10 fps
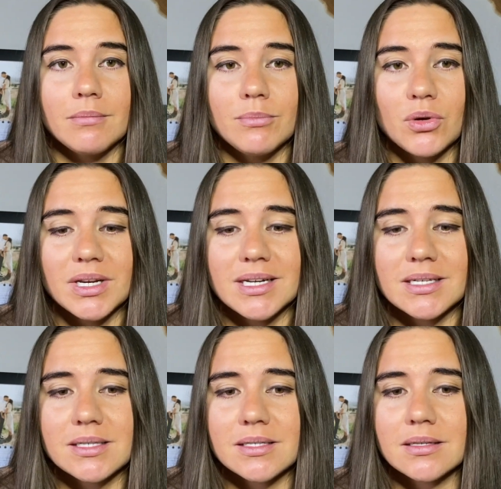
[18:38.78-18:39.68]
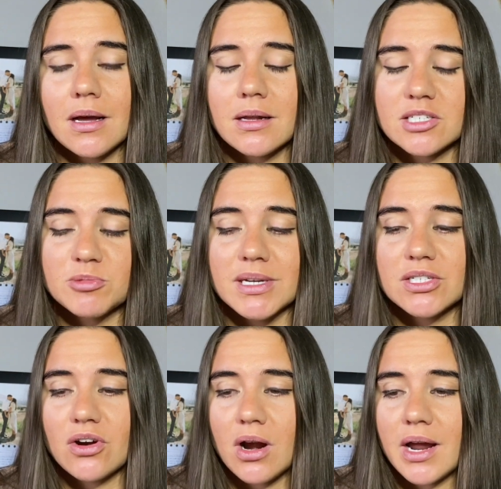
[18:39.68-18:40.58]
Moodiness,
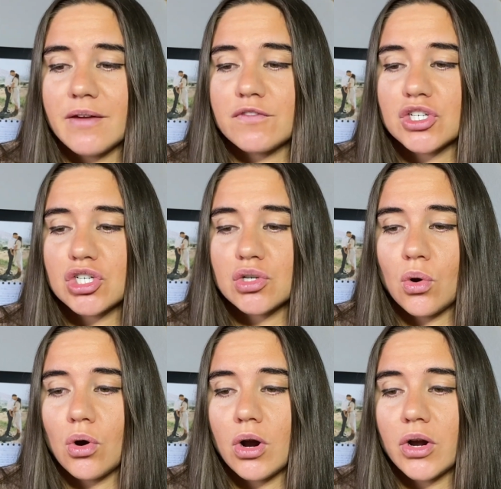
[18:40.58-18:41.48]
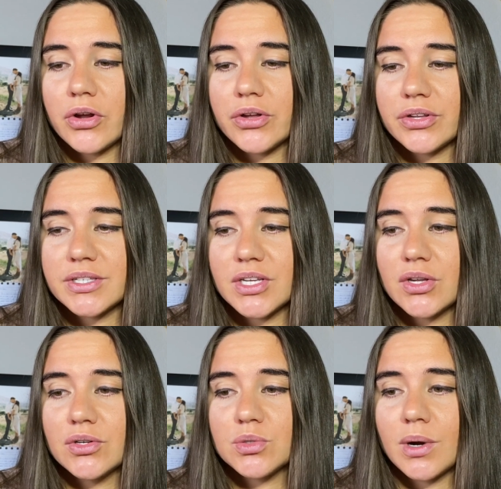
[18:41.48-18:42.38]
unexplained crying for sure is a
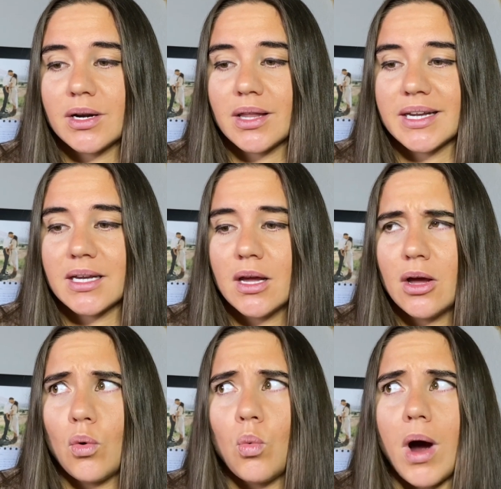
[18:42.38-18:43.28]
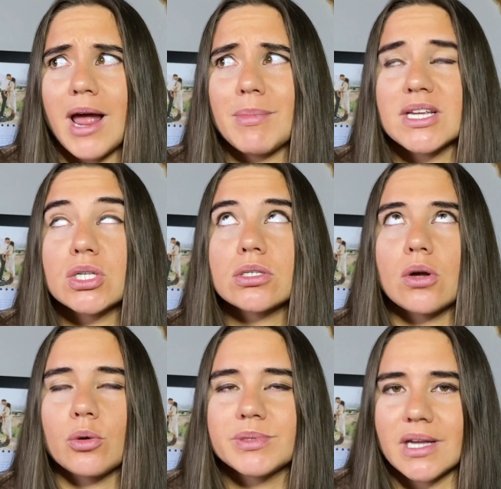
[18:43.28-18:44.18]
huge one. Like, why am I
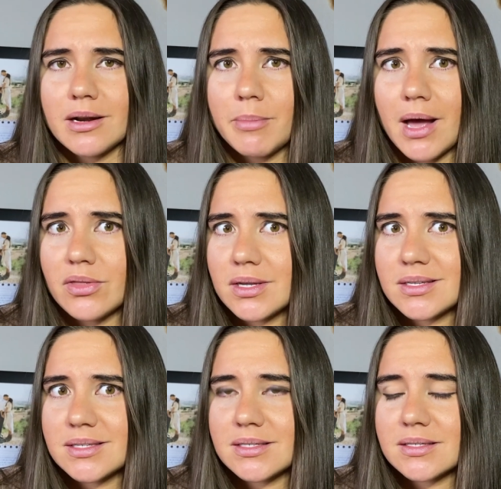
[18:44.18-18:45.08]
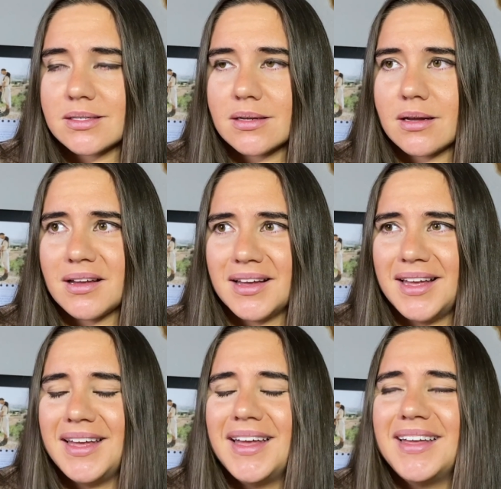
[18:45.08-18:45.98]
so upset about this?
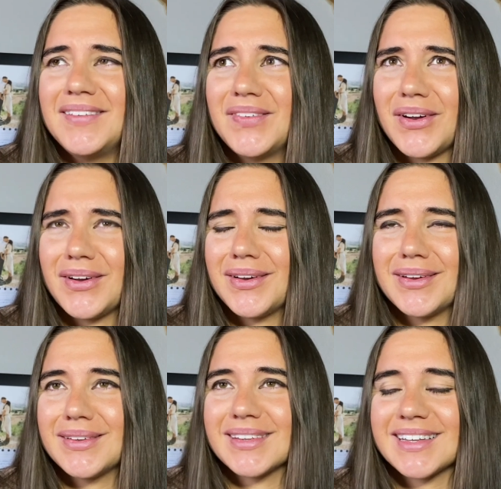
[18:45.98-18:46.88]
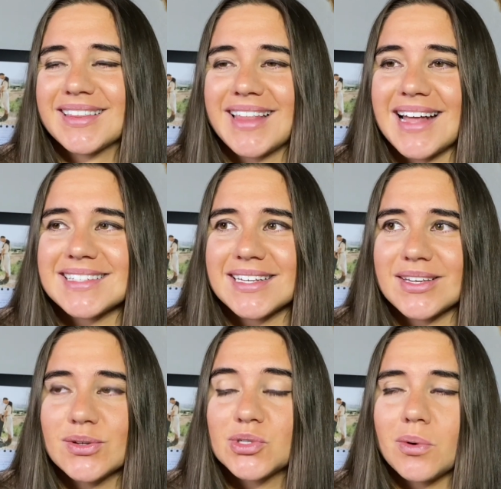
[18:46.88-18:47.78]
If you're like, that's a
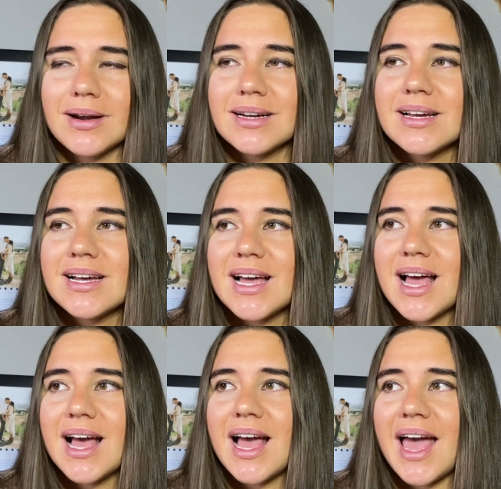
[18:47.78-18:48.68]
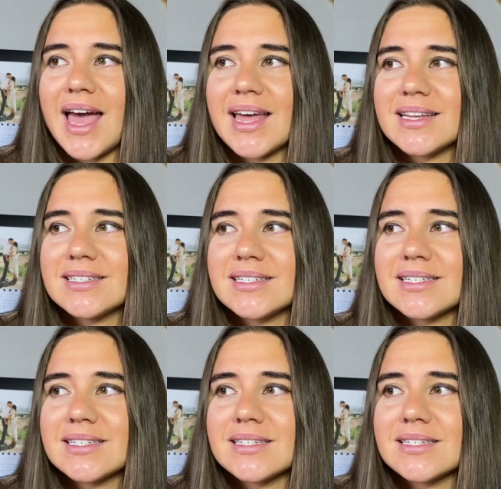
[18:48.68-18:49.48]
huge one. And